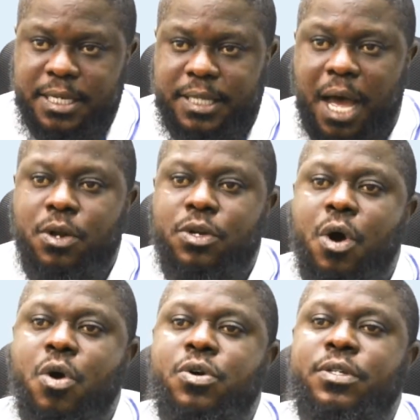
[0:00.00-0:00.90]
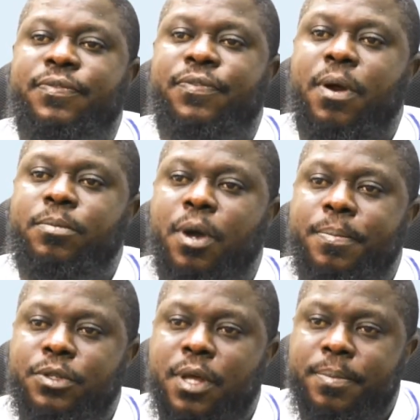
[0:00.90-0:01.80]
Download from
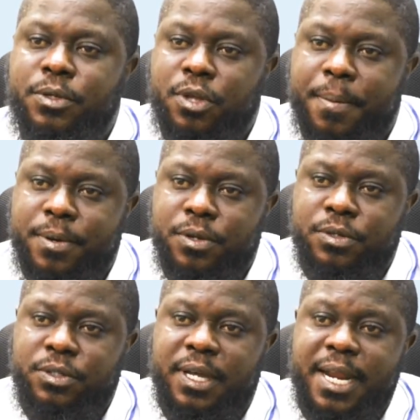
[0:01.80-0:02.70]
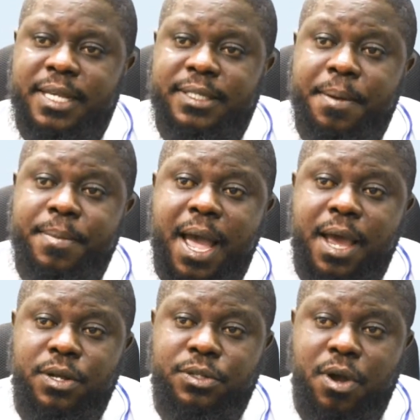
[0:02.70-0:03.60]

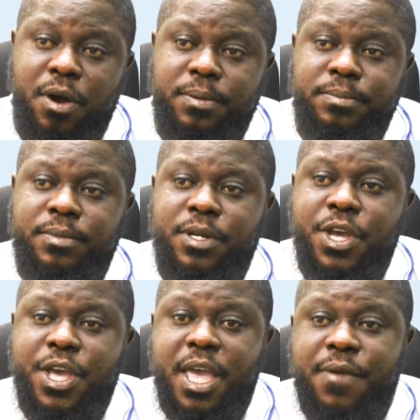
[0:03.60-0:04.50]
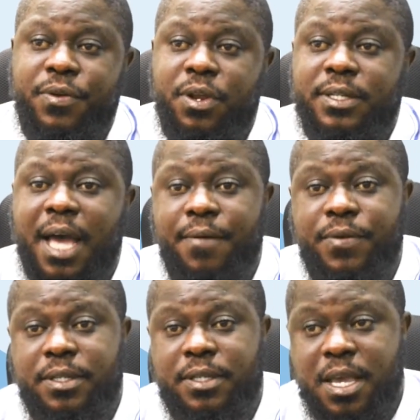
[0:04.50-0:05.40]
www.examguide.com if you don't have
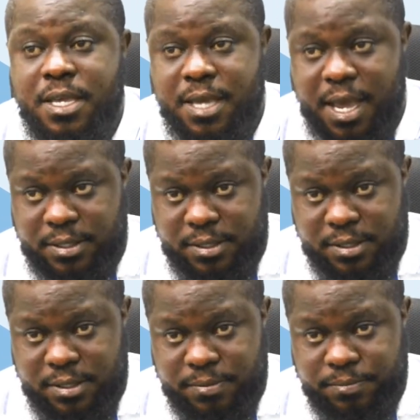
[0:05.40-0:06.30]
it yet.